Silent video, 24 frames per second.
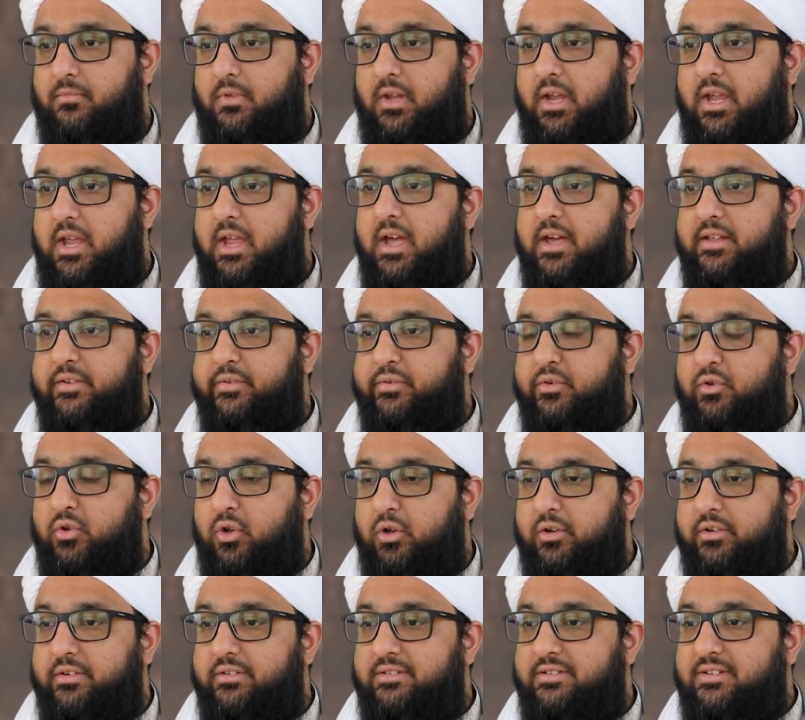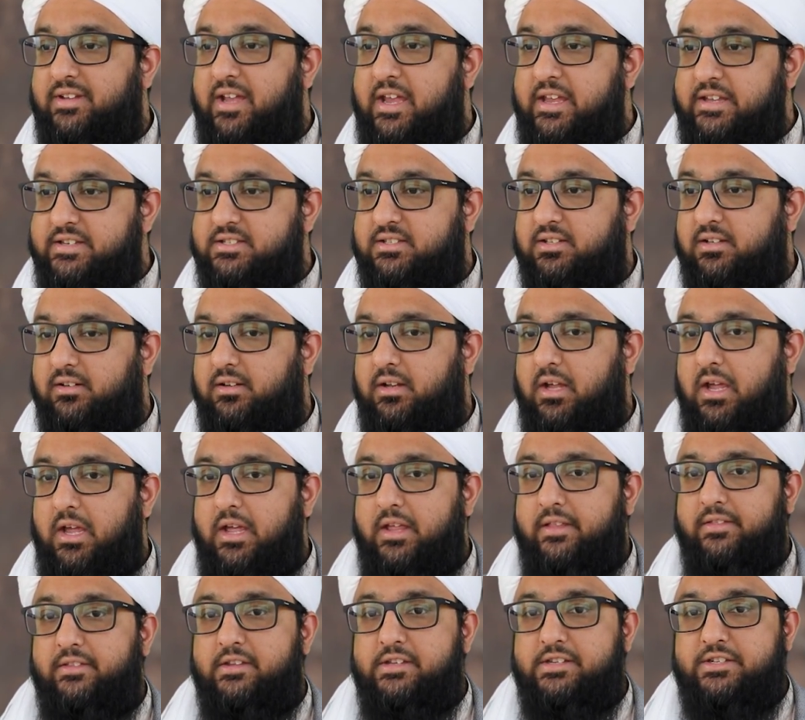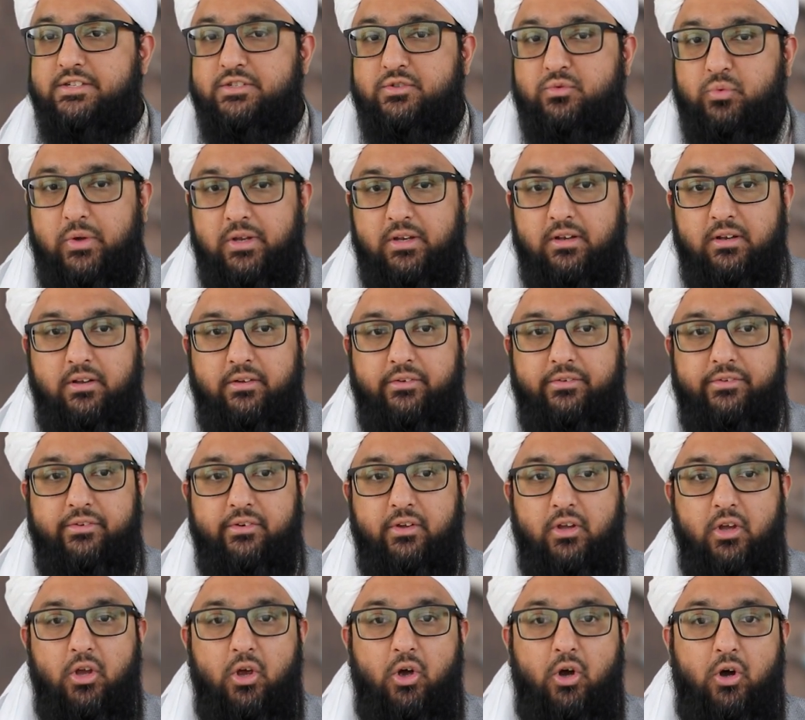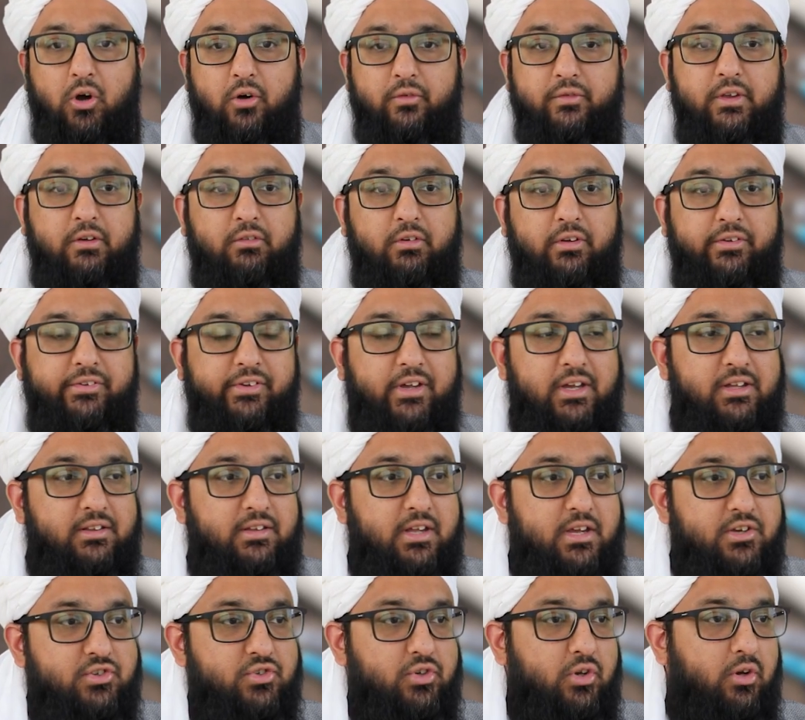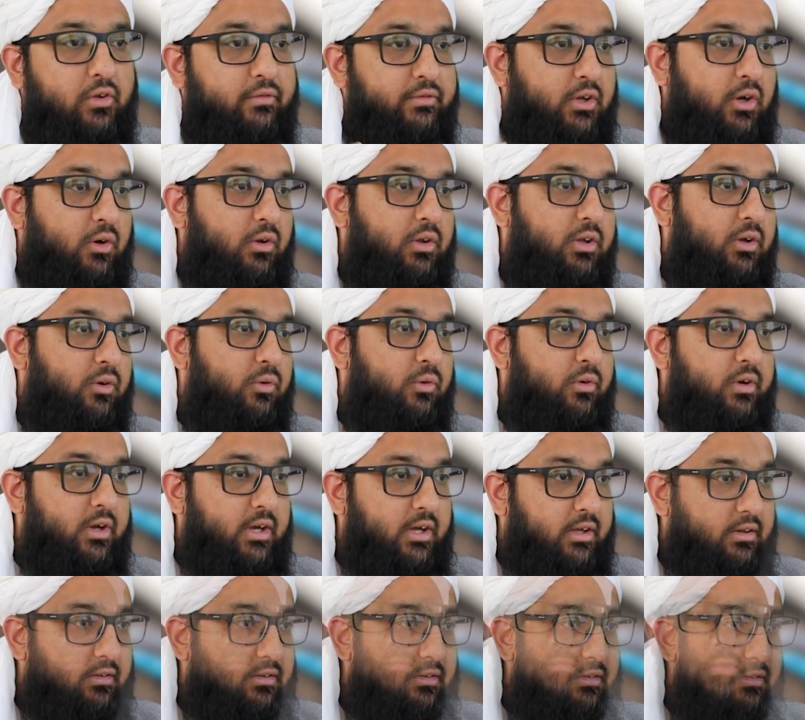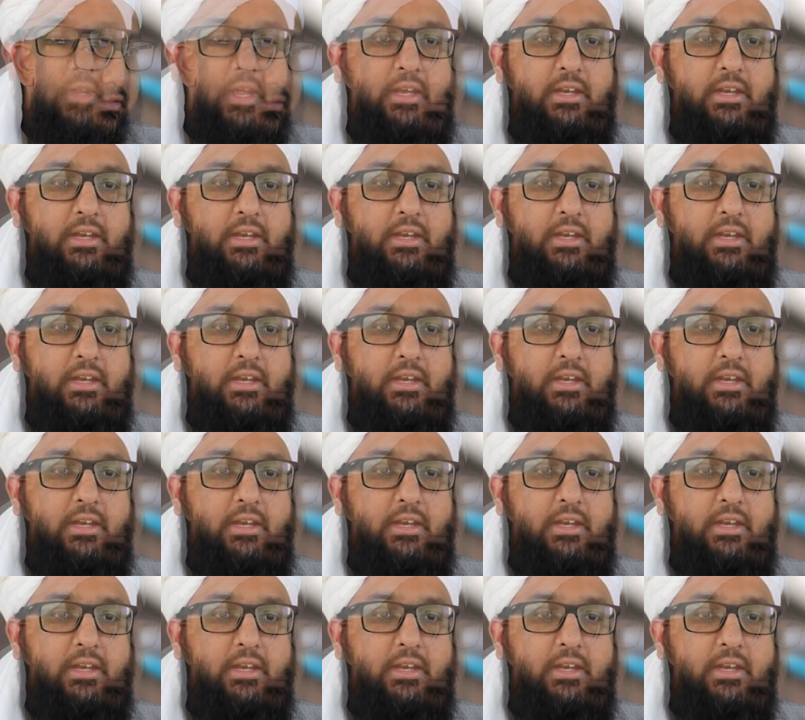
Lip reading: He has not tasted the sweetness of the recitation of the Holy Quran.